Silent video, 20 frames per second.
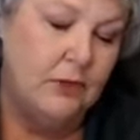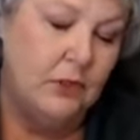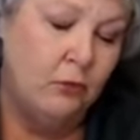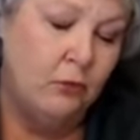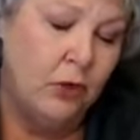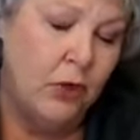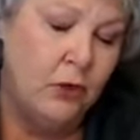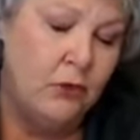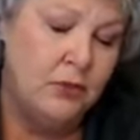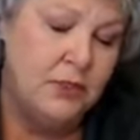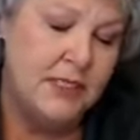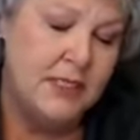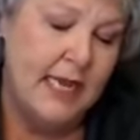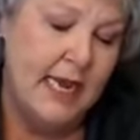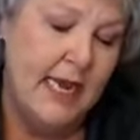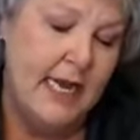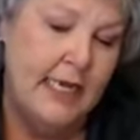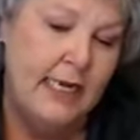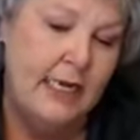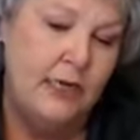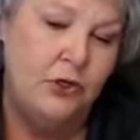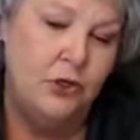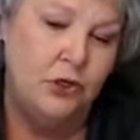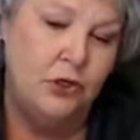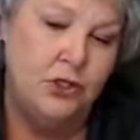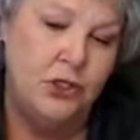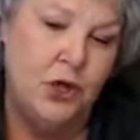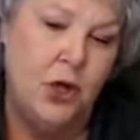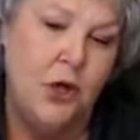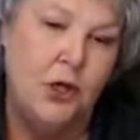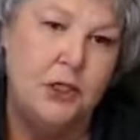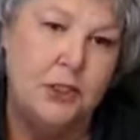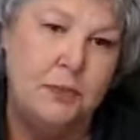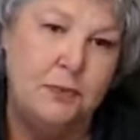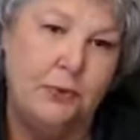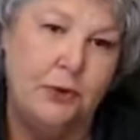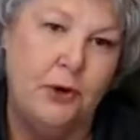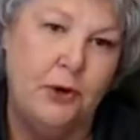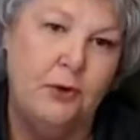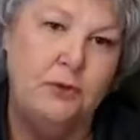rotating your dog's
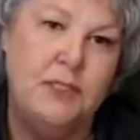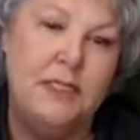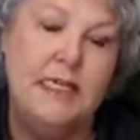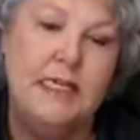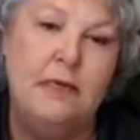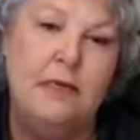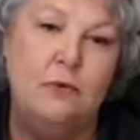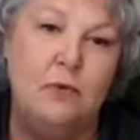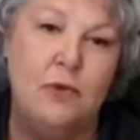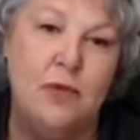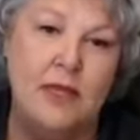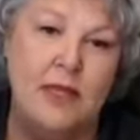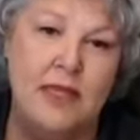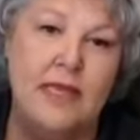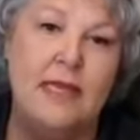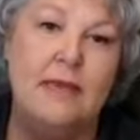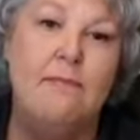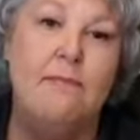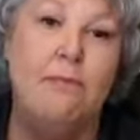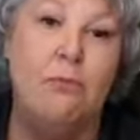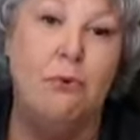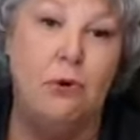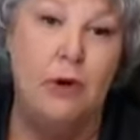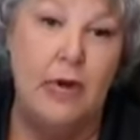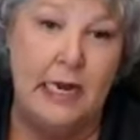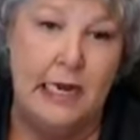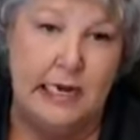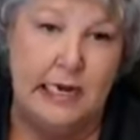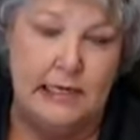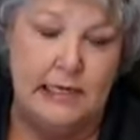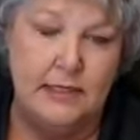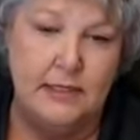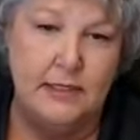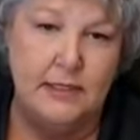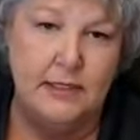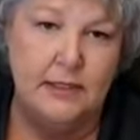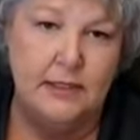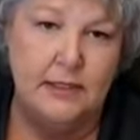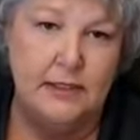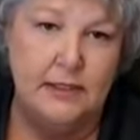protein within brand